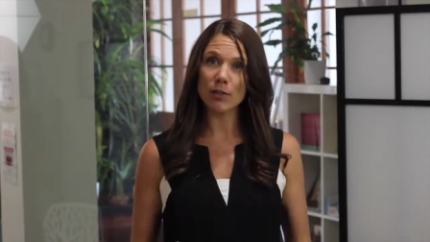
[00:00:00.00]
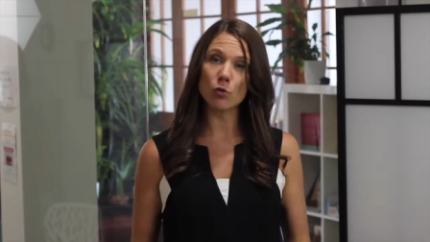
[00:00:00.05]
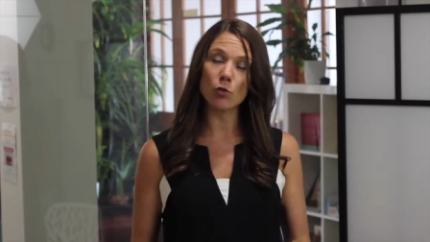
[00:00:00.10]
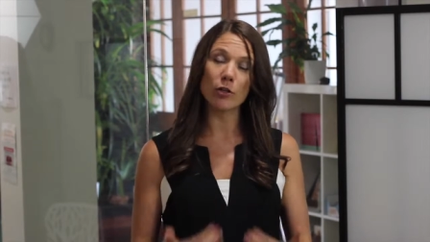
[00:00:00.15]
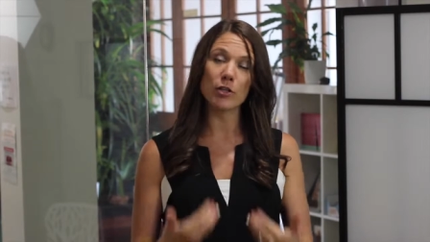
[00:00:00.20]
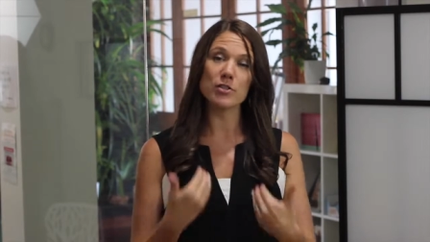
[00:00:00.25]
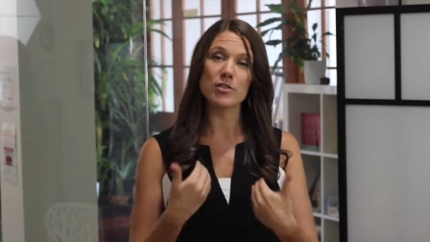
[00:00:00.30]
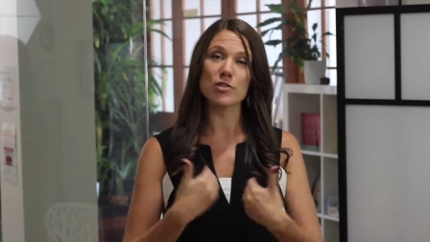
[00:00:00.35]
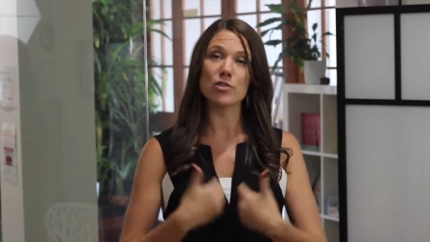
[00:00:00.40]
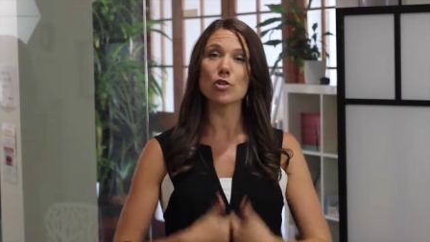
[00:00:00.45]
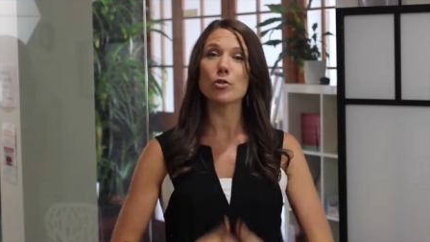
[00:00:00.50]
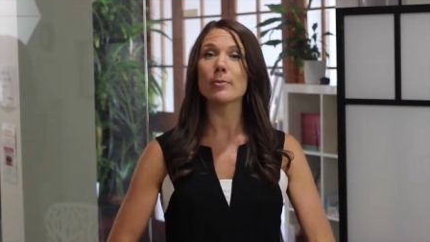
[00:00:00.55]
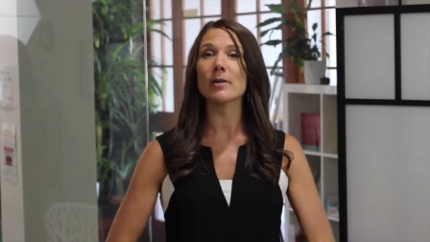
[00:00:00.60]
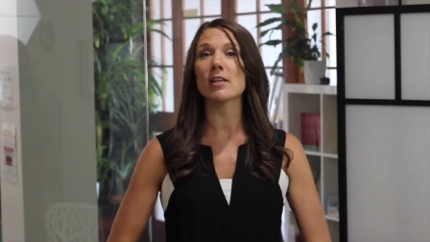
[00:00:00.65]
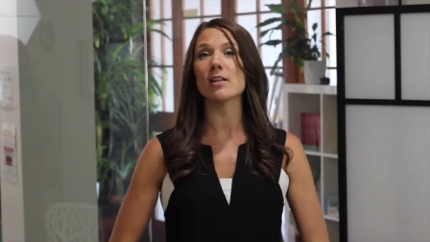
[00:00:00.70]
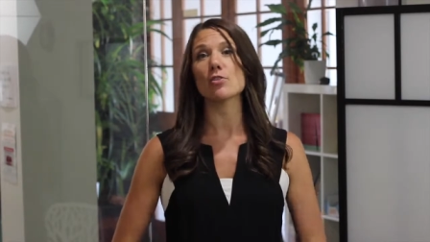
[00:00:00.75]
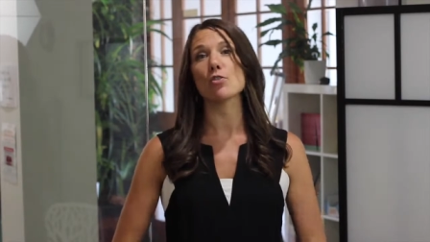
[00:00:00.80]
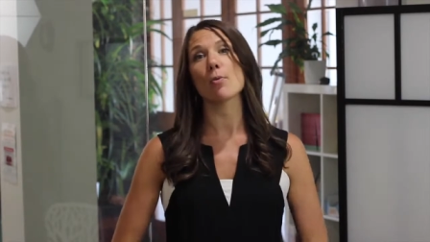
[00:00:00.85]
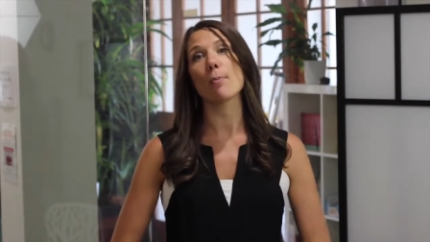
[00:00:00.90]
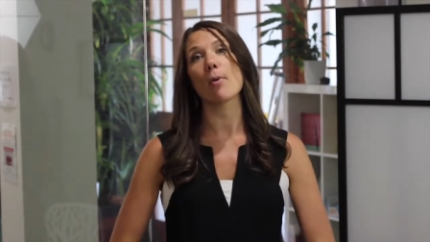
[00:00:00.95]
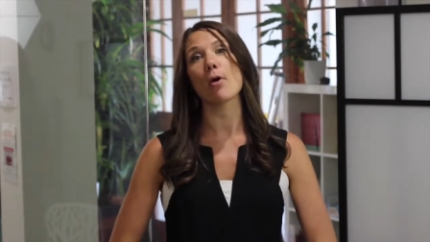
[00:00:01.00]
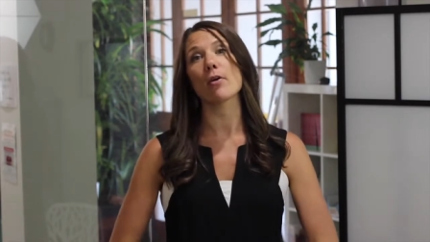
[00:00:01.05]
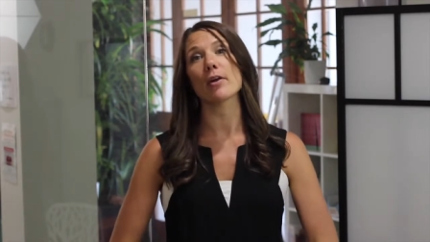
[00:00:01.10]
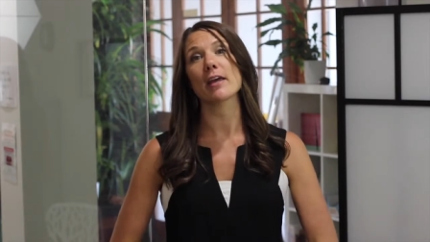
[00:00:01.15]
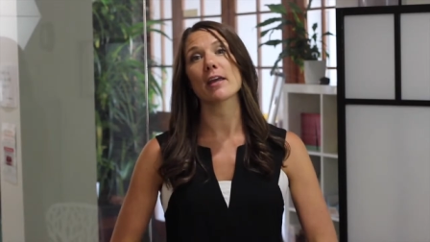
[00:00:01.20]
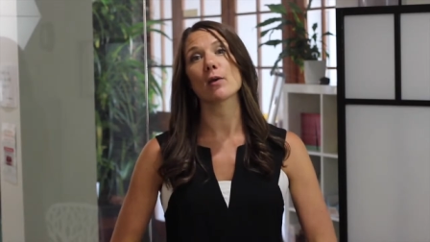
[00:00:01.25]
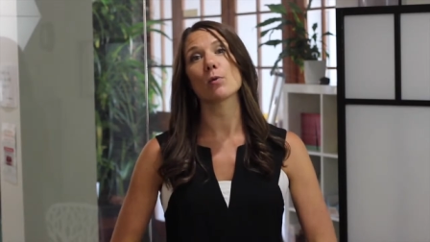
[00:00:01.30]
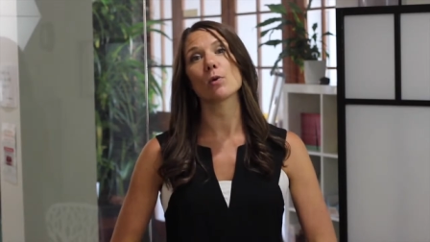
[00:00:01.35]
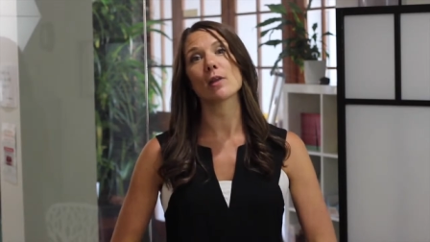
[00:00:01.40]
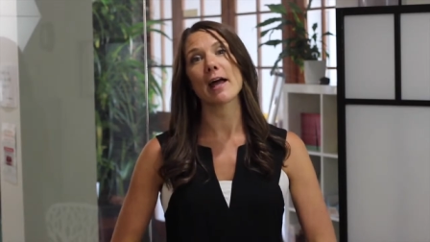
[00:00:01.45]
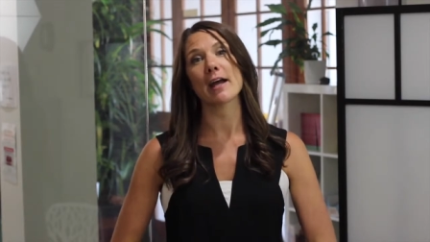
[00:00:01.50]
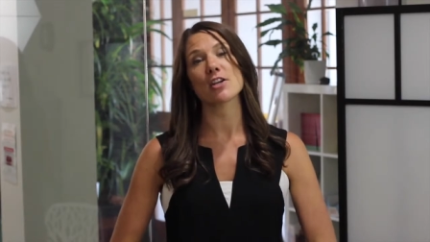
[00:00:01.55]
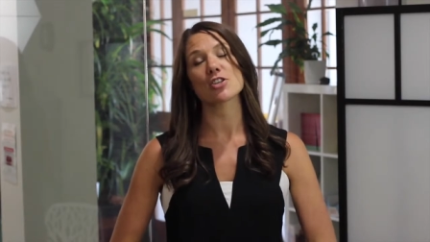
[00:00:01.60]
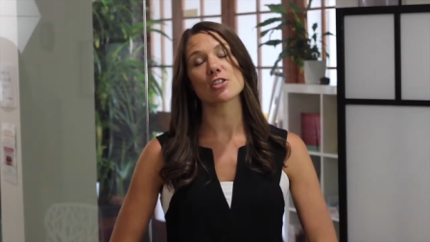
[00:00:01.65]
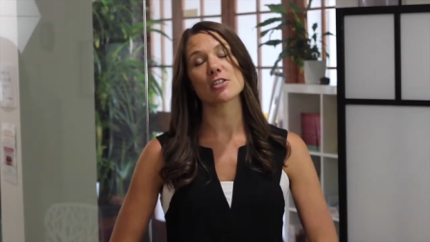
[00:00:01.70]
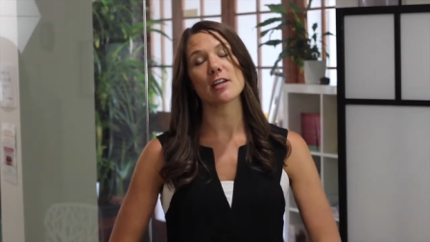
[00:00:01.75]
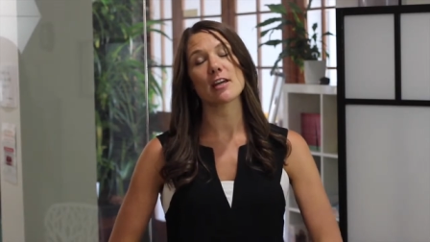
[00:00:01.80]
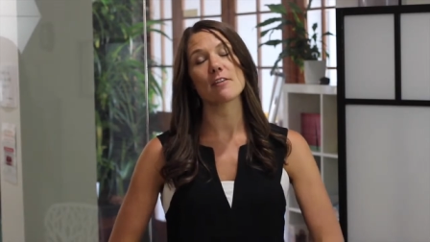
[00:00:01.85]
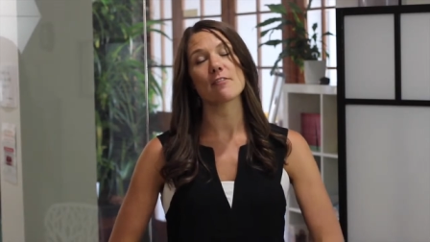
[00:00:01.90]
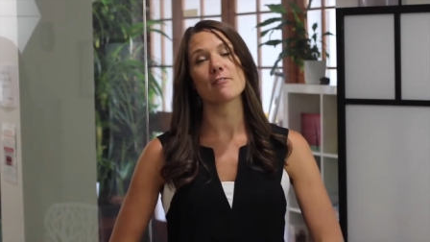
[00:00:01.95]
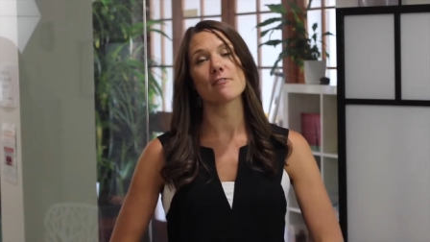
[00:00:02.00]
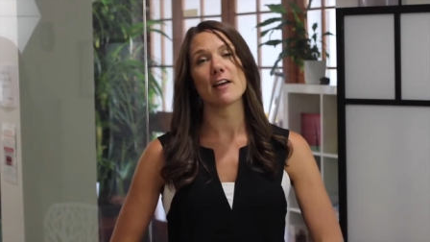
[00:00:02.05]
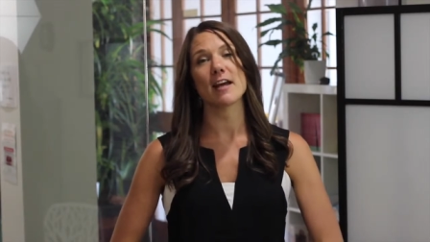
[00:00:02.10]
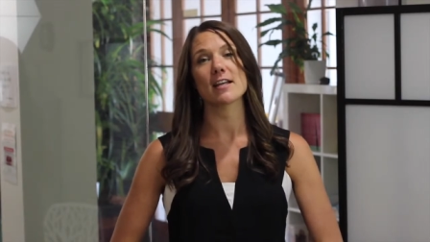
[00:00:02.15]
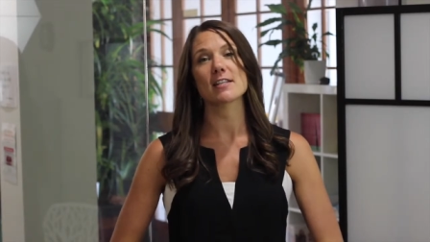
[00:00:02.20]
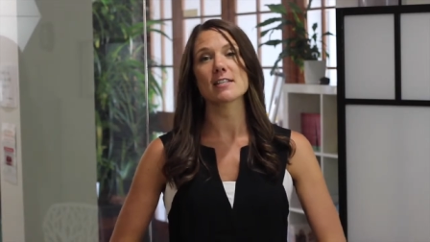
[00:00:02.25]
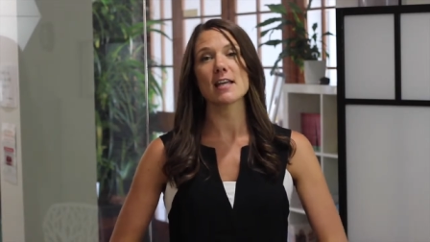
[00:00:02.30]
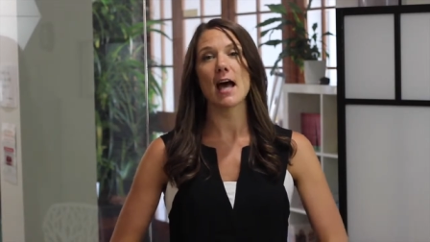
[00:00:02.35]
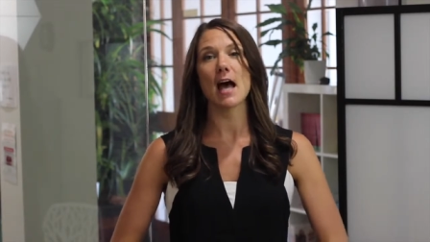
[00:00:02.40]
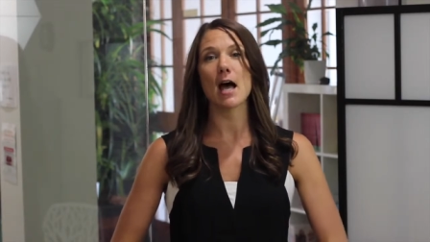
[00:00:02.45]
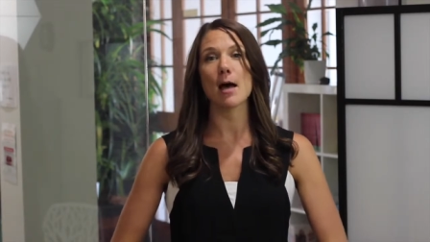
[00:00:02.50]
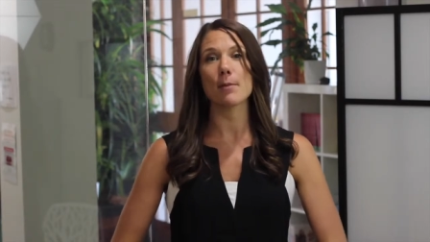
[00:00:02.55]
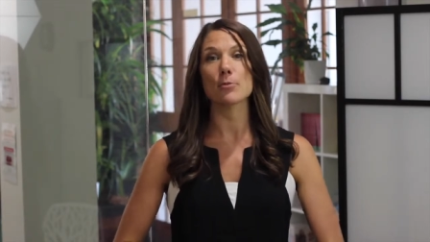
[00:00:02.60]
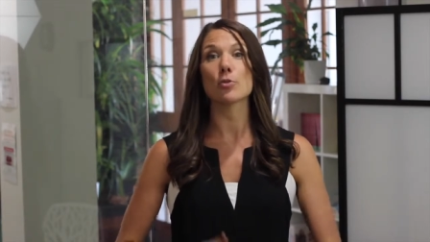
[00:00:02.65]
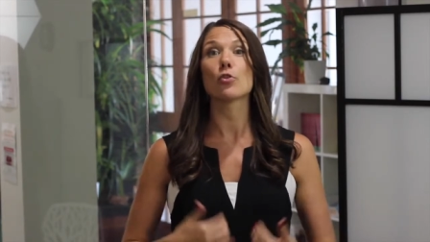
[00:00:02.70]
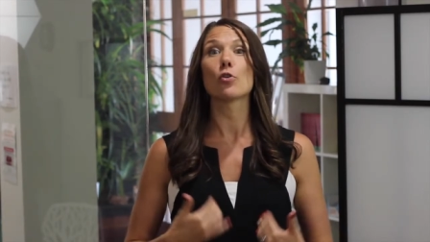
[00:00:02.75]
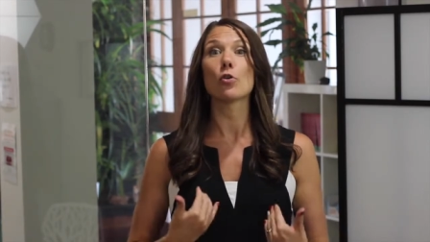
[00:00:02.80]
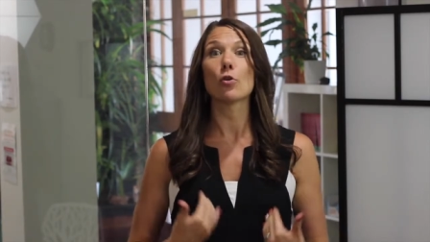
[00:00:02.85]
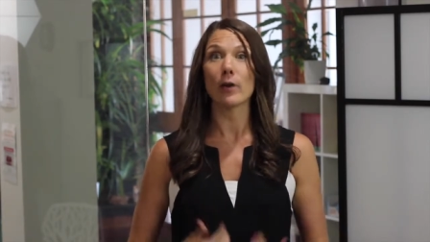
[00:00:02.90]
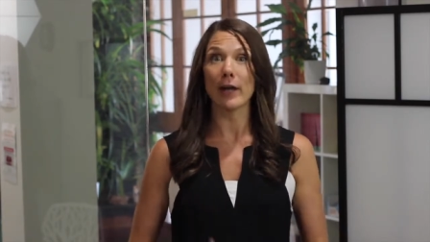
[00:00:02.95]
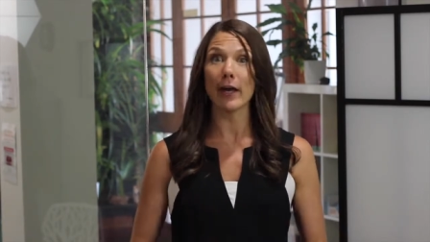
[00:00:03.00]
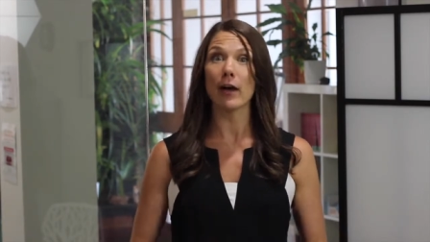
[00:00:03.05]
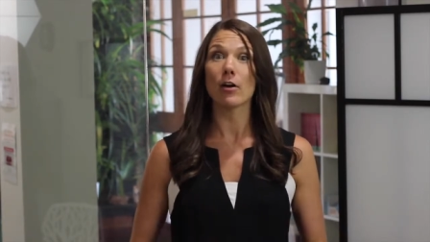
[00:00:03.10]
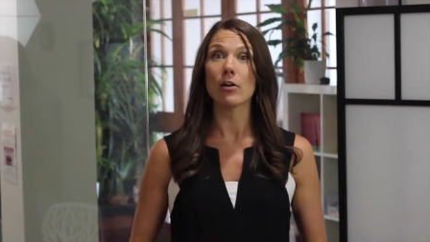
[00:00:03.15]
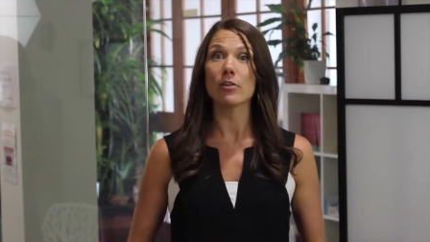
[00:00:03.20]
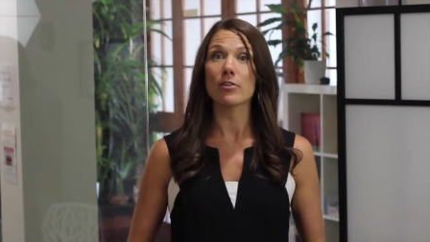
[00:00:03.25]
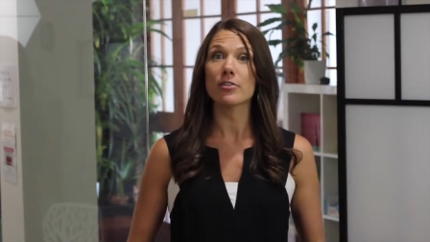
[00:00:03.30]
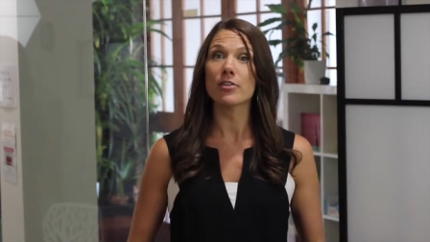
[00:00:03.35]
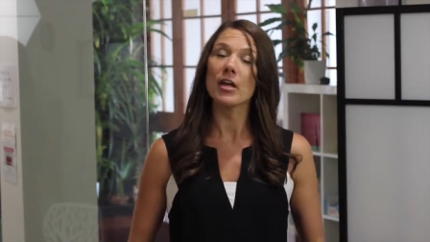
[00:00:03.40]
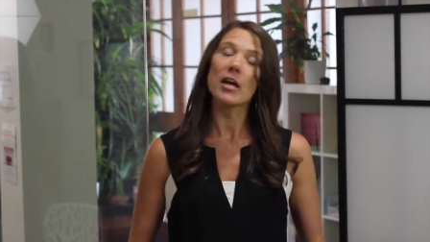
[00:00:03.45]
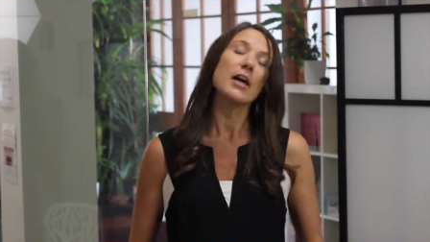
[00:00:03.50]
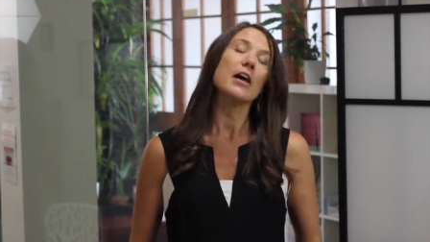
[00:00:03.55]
You'll consume it in your body and it will actually affect um, your health.